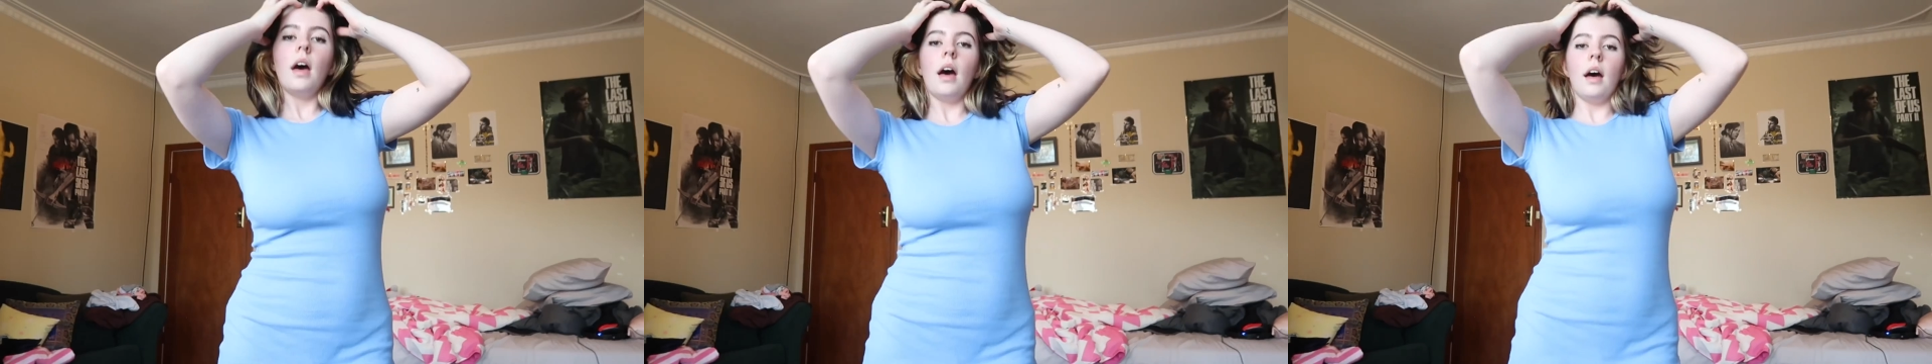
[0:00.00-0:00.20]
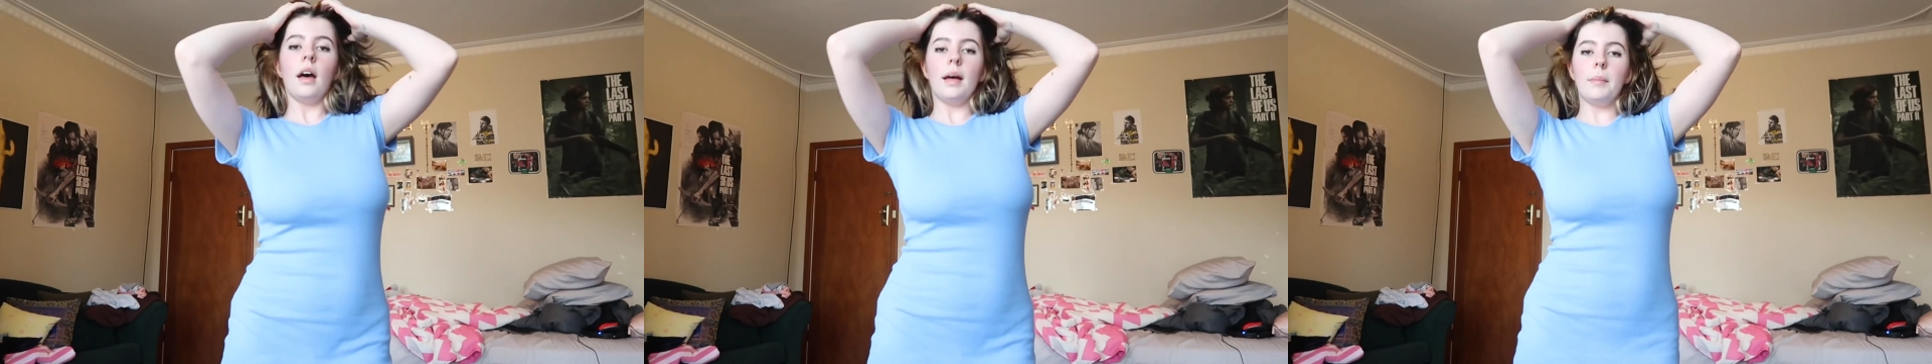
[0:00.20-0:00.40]

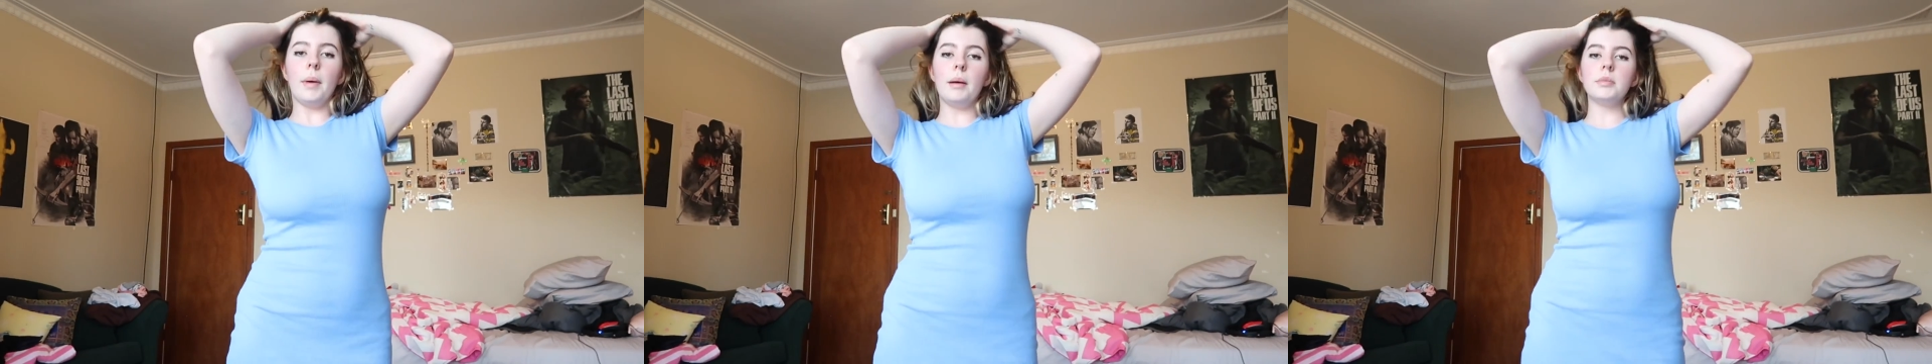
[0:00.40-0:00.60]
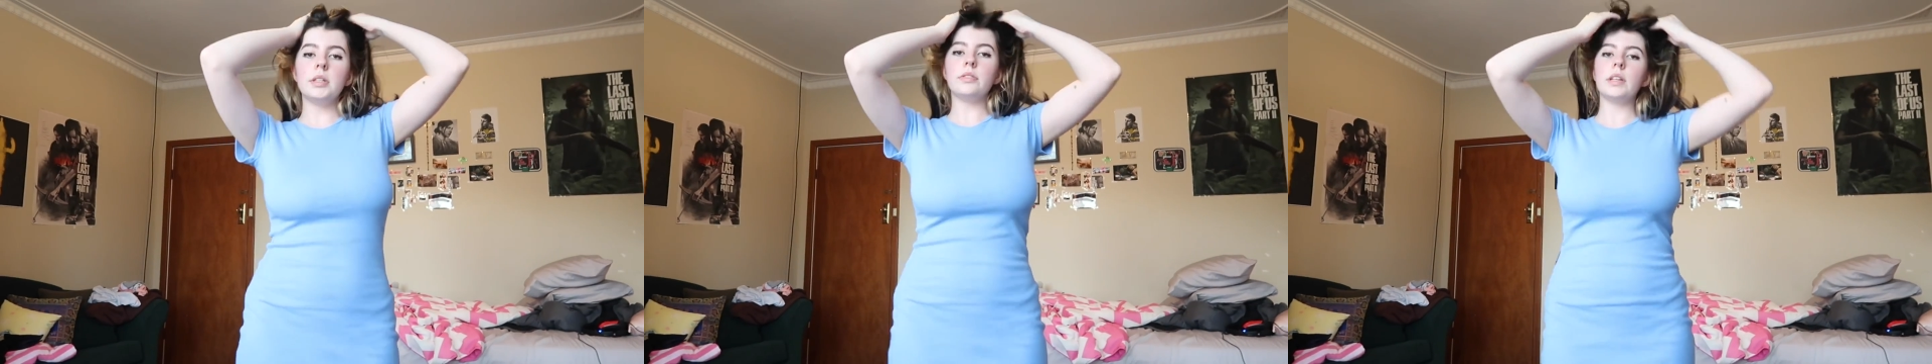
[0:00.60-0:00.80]

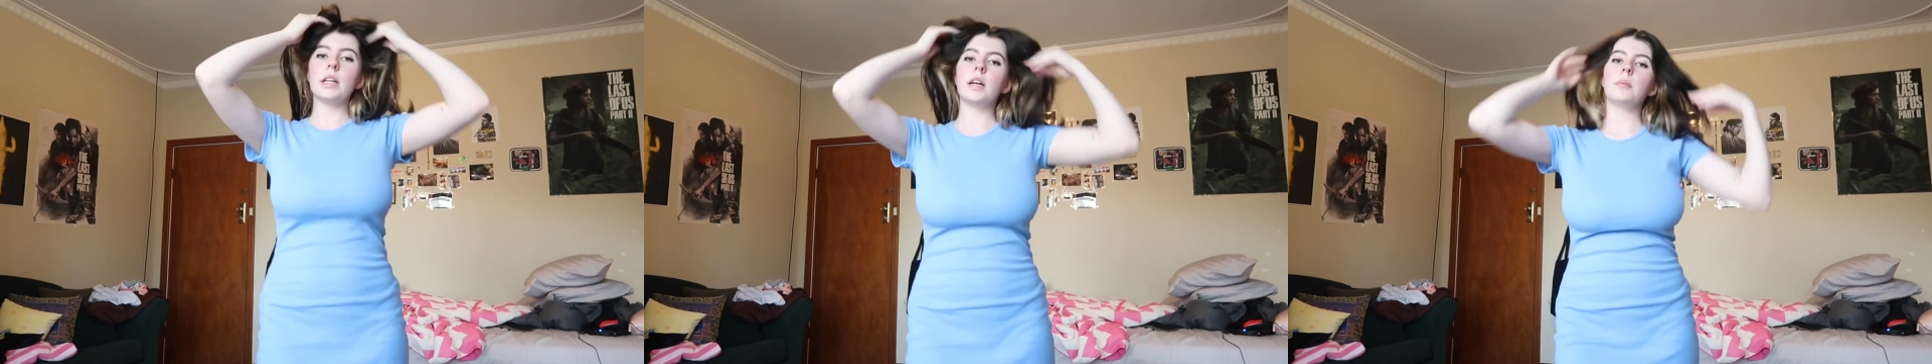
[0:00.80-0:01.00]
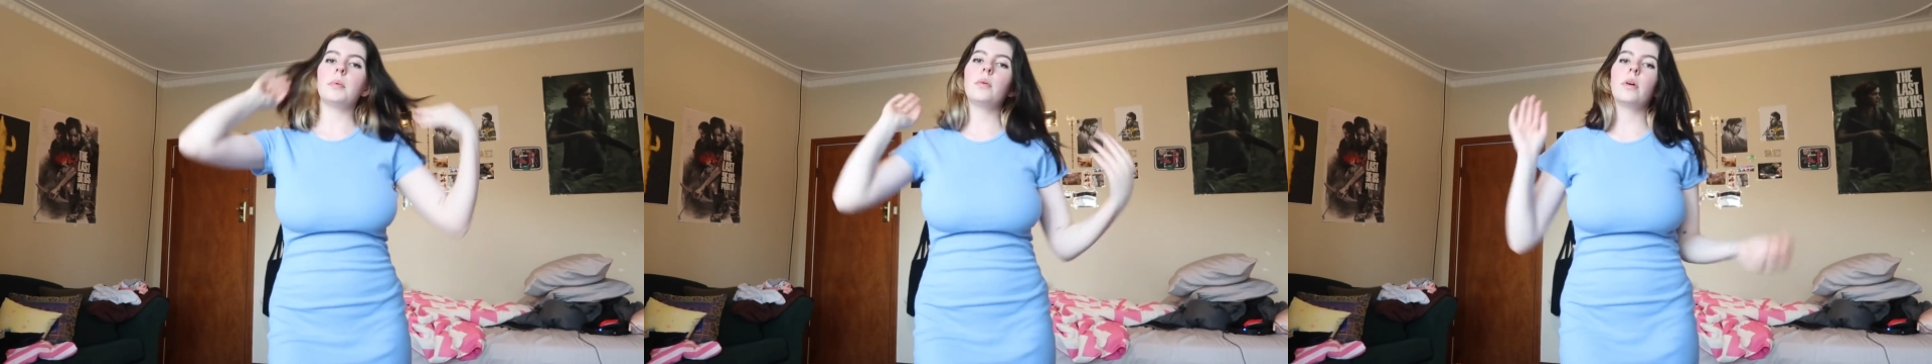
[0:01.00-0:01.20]
I'm
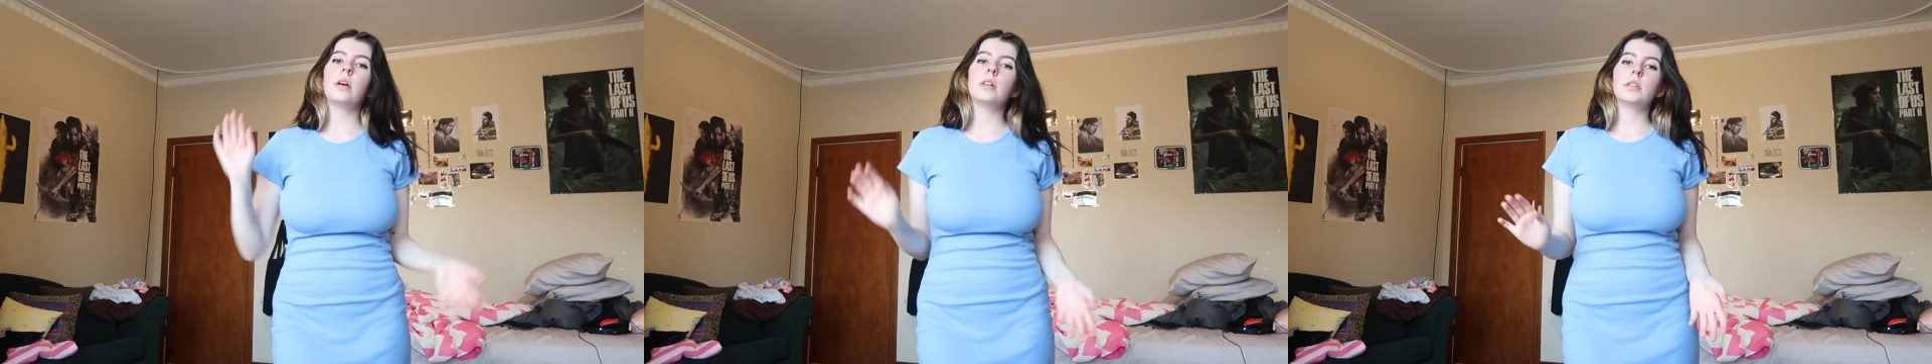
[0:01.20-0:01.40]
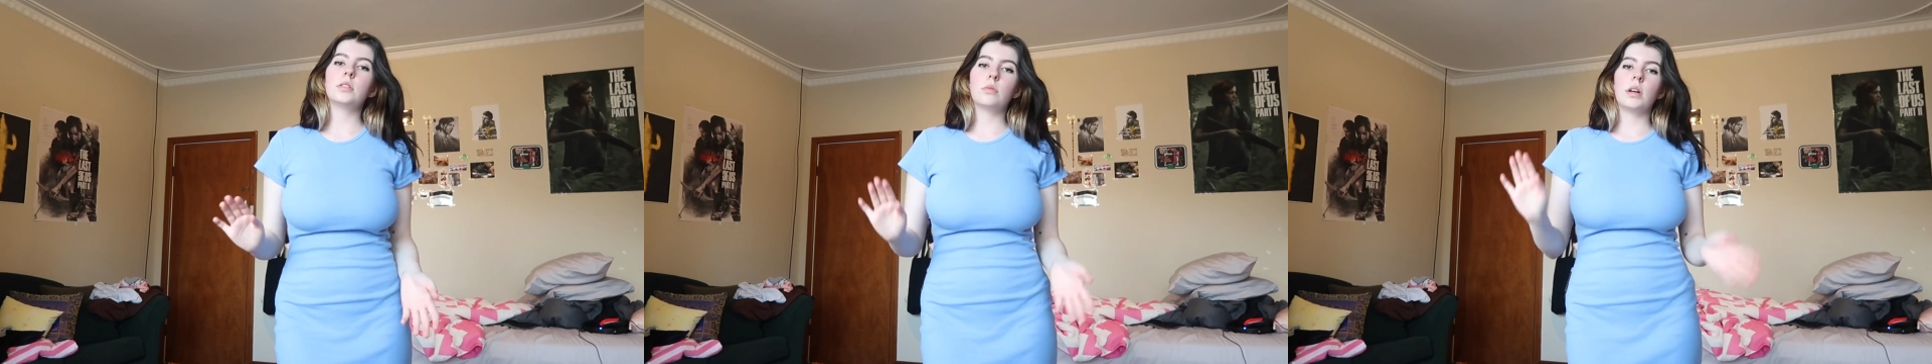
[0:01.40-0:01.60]
definitely gonna be
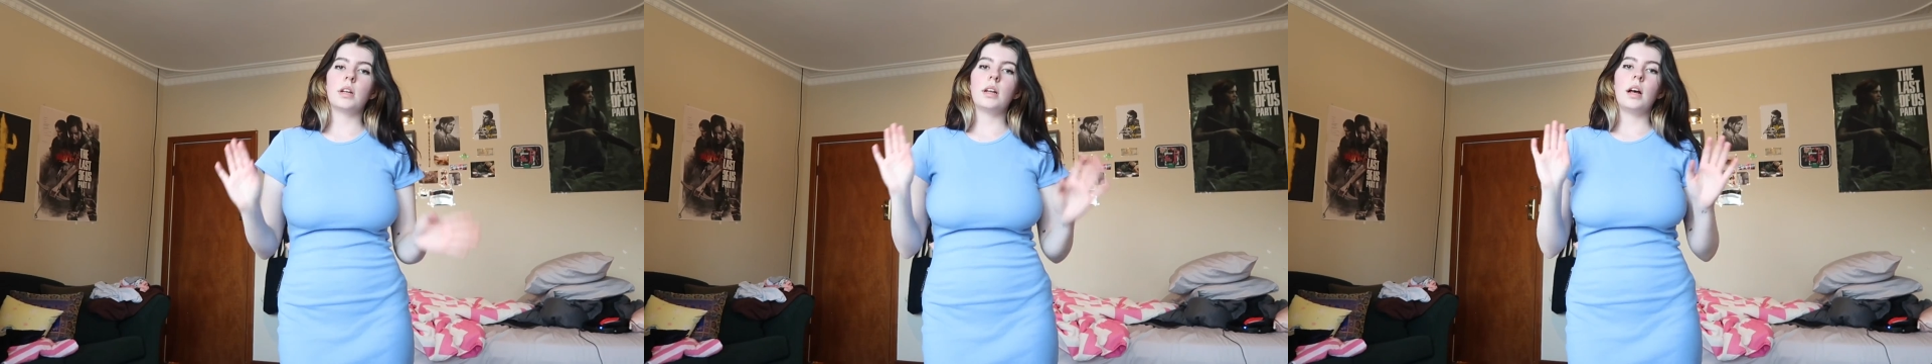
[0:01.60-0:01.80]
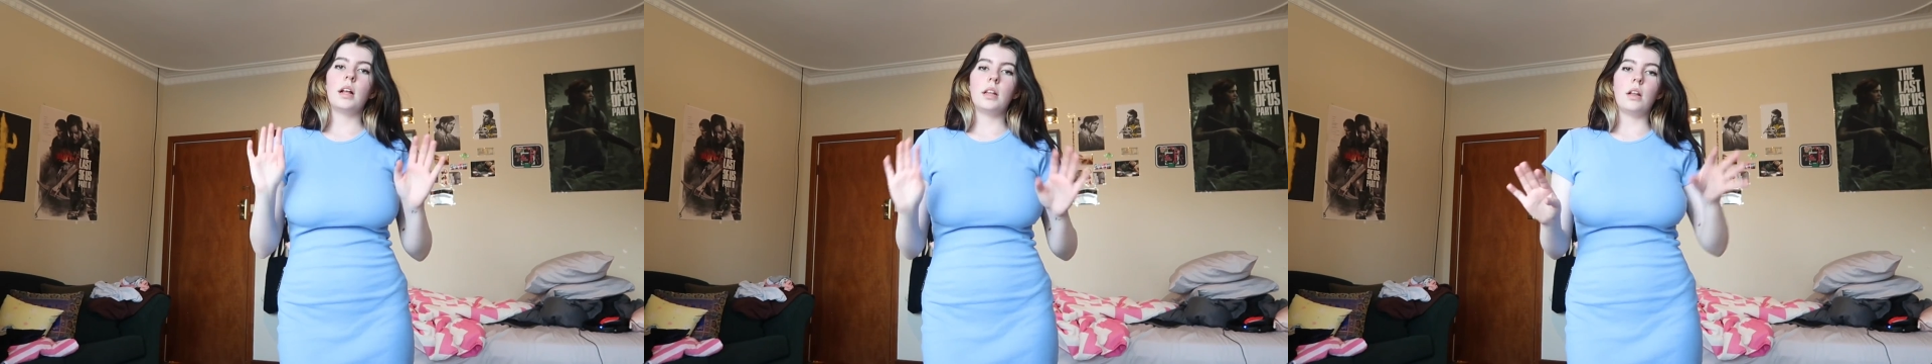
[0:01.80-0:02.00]
wearing this
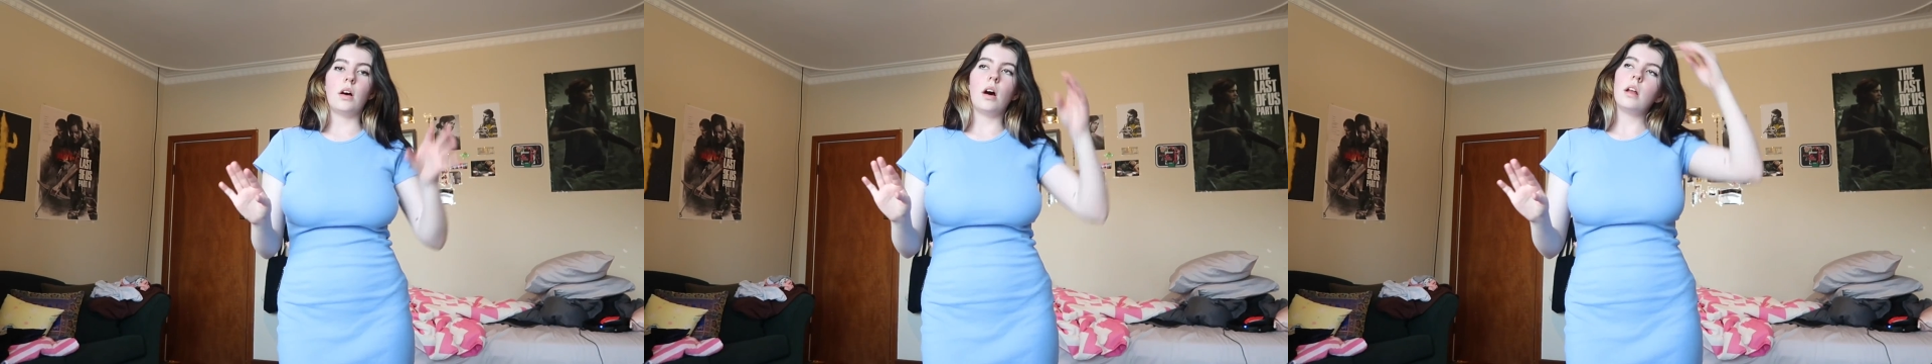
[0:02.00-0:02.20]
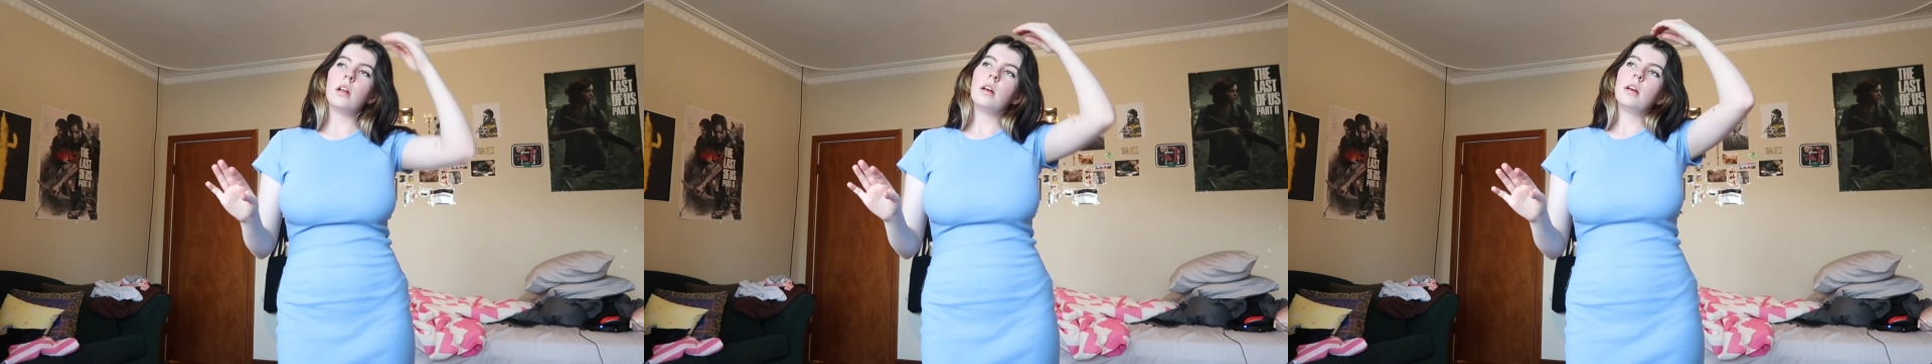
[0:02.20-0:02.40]
one a
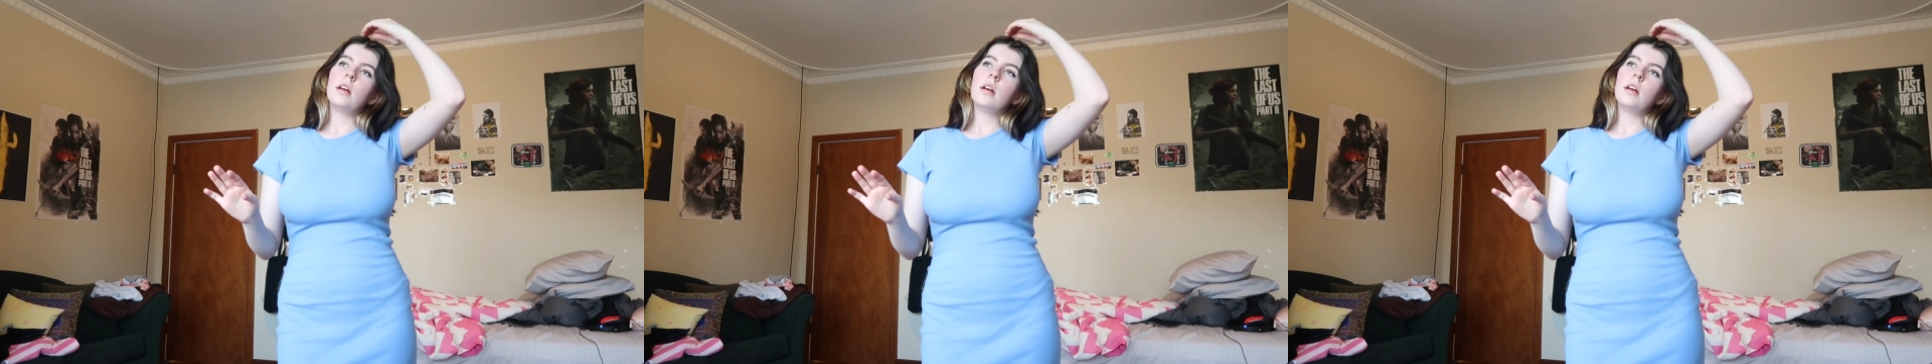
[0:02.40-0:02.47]
lot.